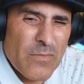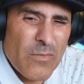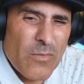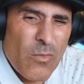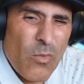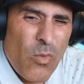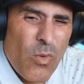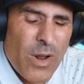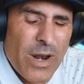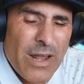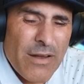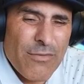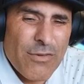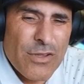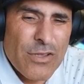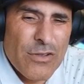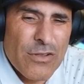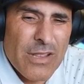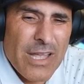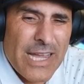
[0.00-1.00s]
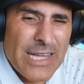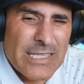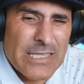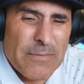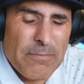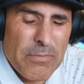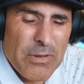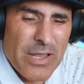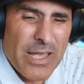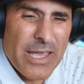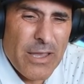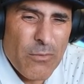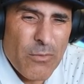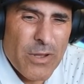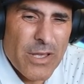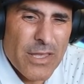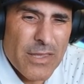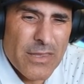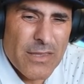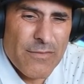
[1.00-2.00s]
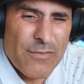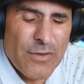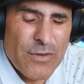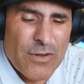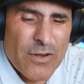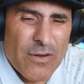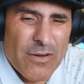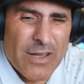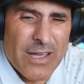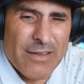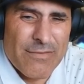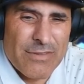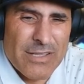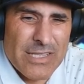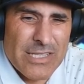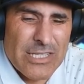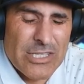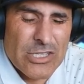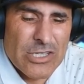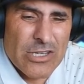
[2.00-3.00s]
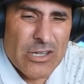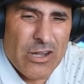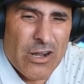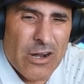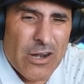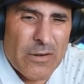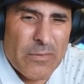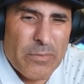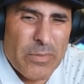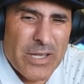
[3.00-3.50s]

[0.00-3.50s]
whatever you like to play with if you don't have the Legion card,